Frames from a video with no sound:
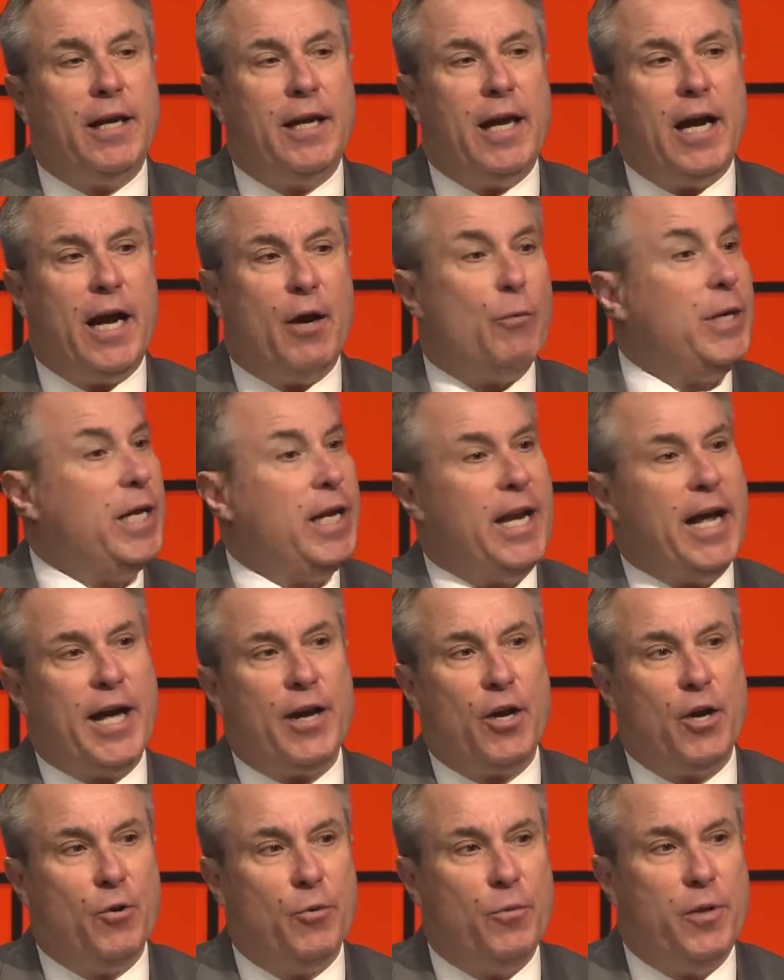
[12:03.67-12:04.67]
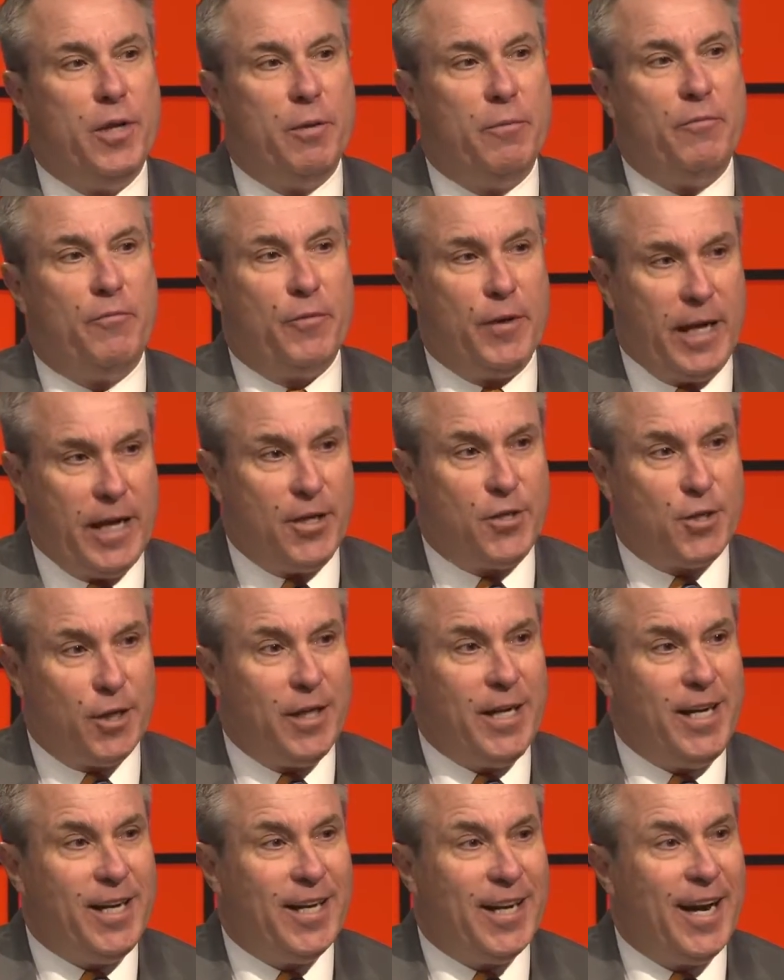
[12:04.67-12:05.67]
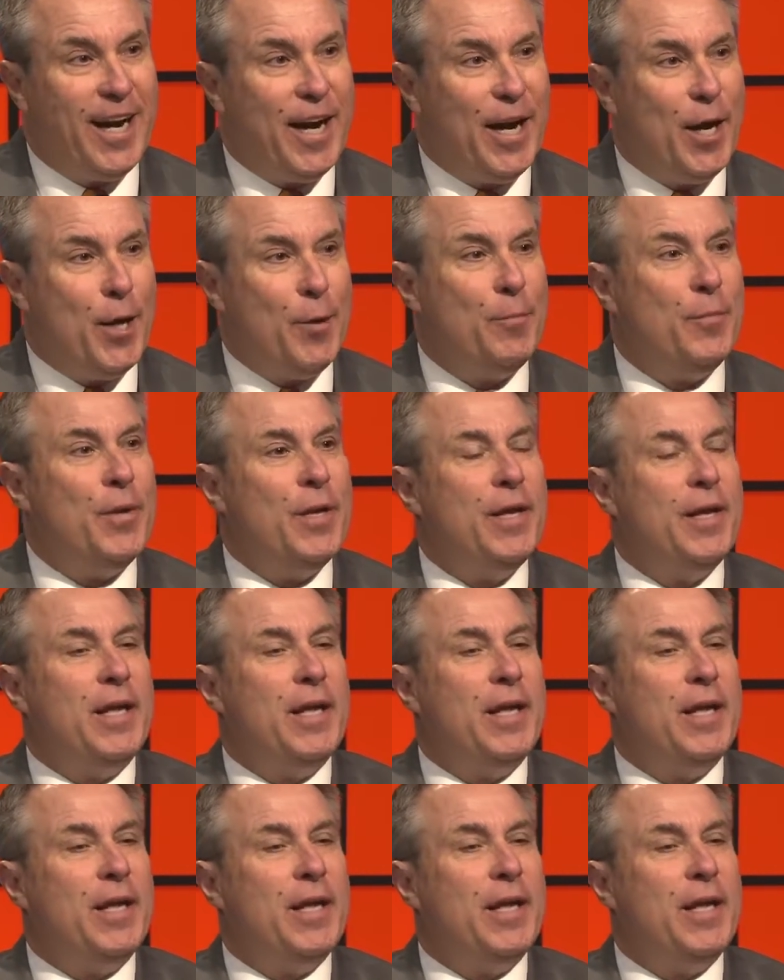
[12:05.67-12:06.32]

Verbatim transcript: Uh, we did not own them financially. Um, yeah.